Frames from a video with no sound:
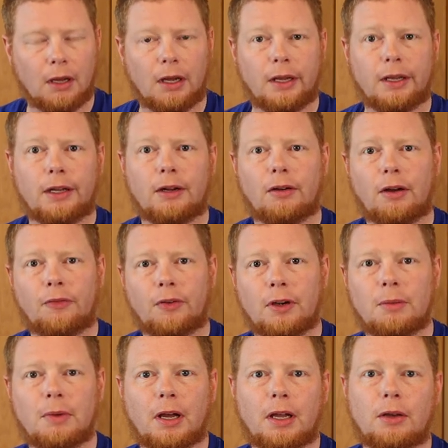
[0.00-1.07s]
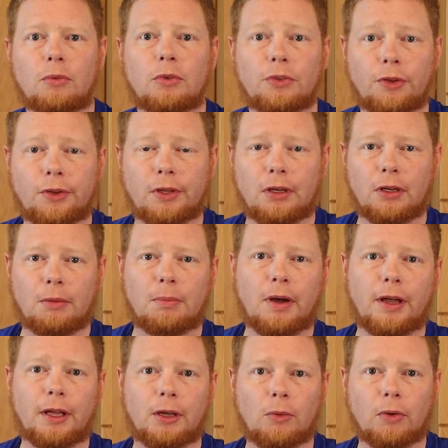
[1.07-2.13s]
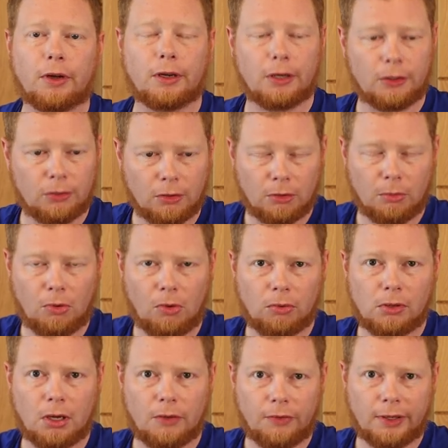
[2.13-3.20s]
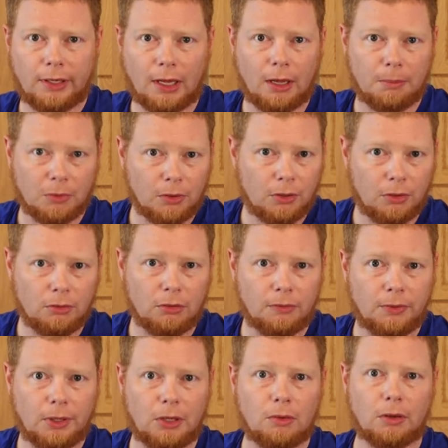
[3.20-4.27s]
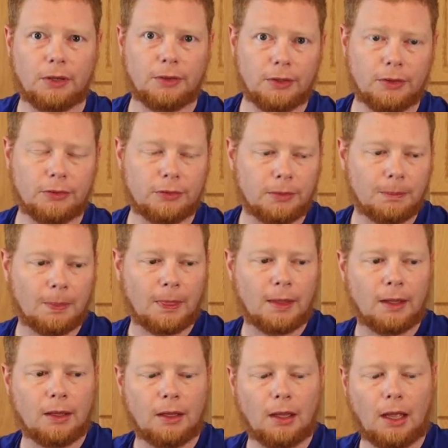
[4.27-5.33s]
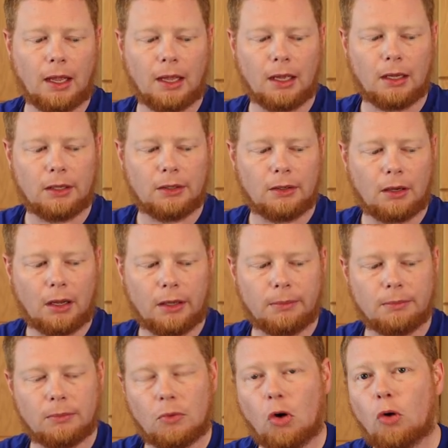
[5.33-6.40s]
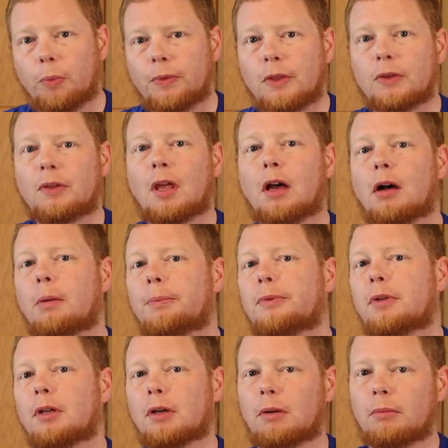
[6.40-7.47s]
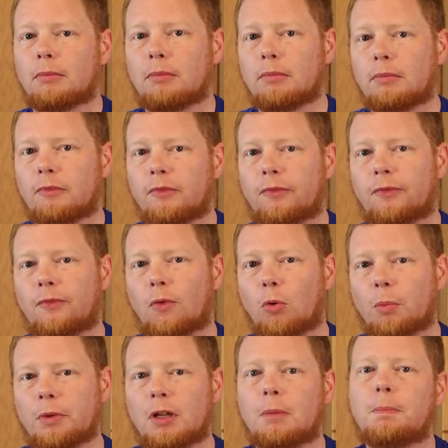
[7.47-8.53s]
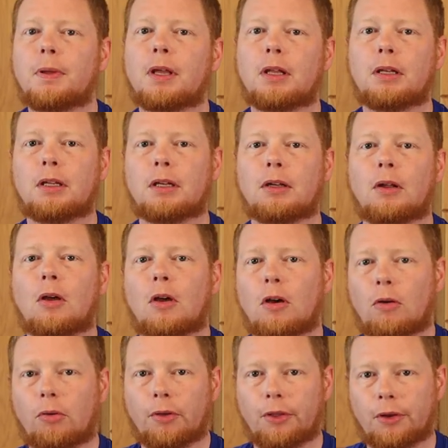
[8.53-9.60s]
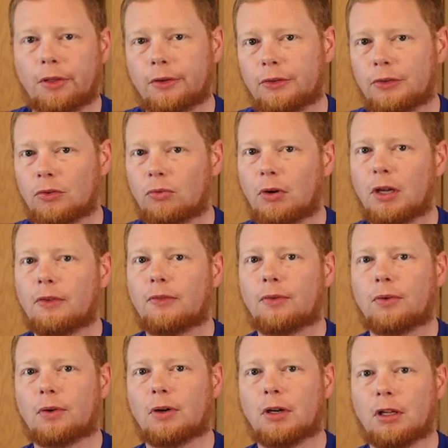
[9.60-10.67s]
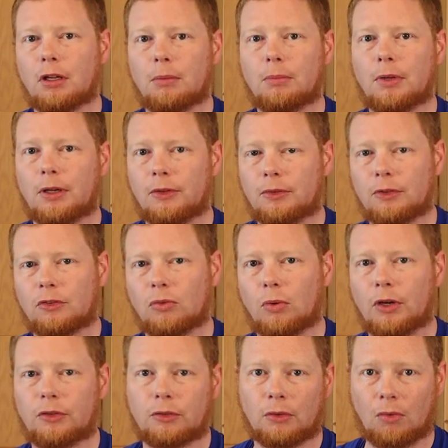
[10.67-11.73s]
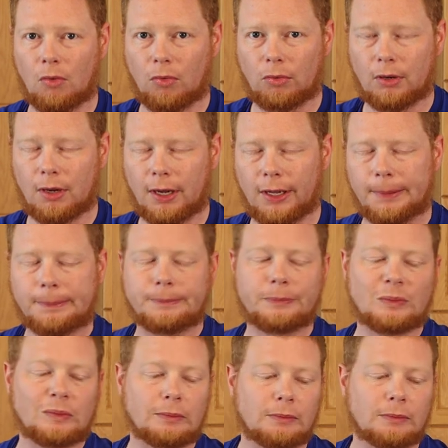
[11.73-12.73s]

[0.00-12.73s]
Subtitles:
Now, a friend of mine was looking at buying one and I told him, hold off, I'm going to do a video on this and I'm hoping this helps him form an opinion whether this is right for him in a situation or not.